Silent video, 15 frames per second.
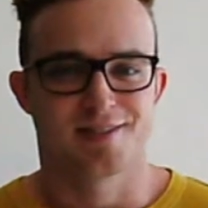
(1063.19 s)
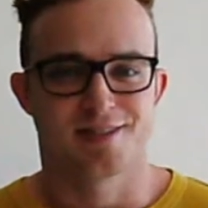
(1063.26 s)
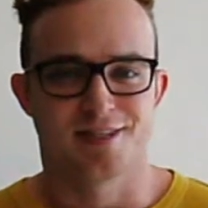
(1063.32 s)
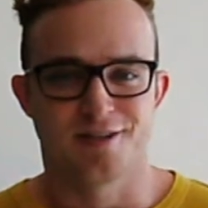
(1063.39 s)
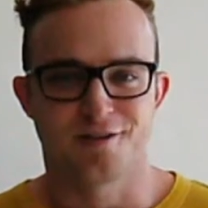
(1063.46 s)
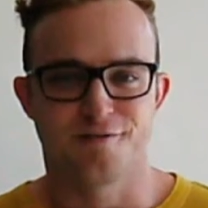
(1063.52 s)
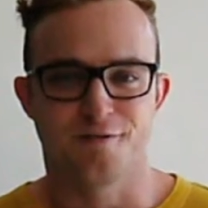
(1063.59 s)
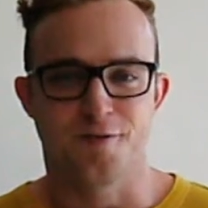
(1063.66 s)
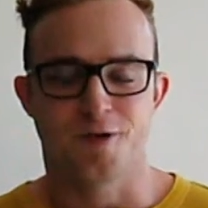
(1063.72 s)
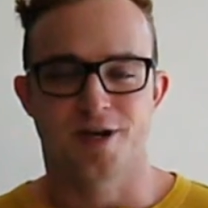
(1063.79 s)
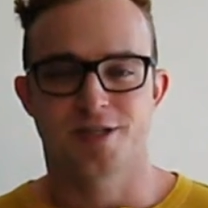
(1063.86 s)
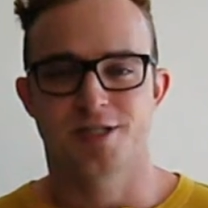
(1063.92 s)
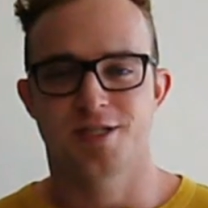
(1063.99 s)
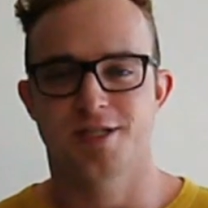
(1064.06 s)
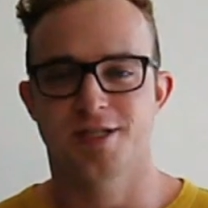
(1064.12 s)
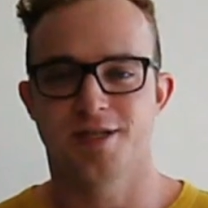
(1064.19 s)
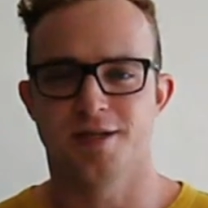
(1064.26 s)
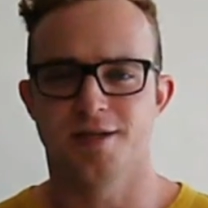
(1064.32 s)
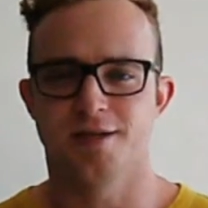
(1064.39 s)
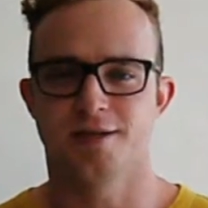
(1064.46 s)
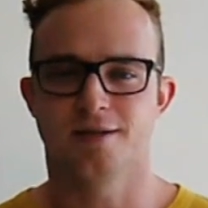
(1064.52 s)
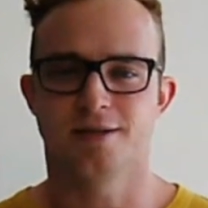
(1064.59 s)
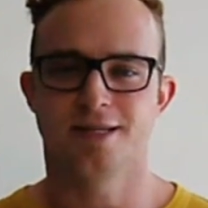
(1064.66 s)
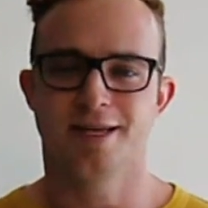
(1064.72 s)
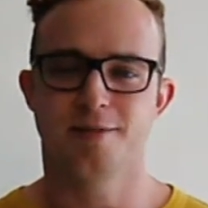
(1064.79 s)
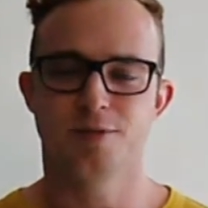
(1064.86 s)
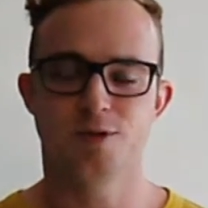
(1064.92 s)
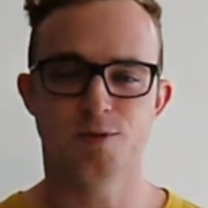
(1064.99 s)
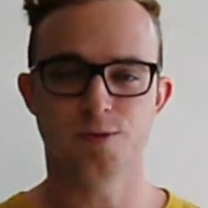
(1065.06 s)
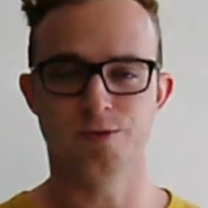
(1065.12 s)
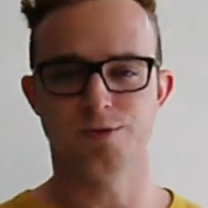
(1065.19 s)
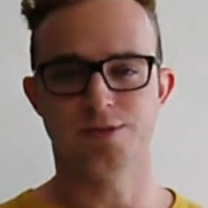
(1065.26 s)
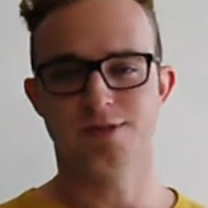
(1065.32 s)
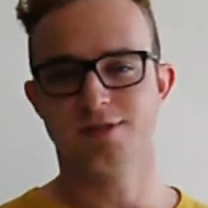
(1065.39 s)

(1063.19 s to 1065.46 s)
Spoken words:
Thank you for watching Game News.